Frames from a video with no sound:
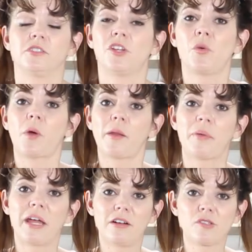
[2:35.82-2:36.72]
you want
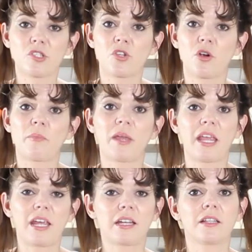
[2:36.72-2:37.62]
to pounce your
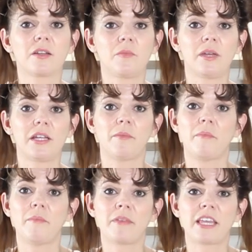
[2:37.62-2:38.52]
pan a little bit
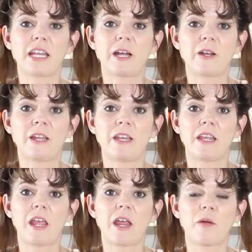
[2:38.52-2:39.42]
and get out
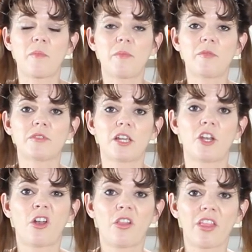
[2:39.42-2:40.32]
any air bubbles
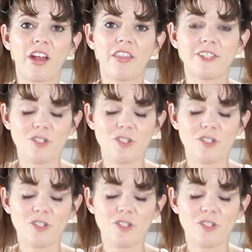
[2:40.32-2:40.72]
under there that you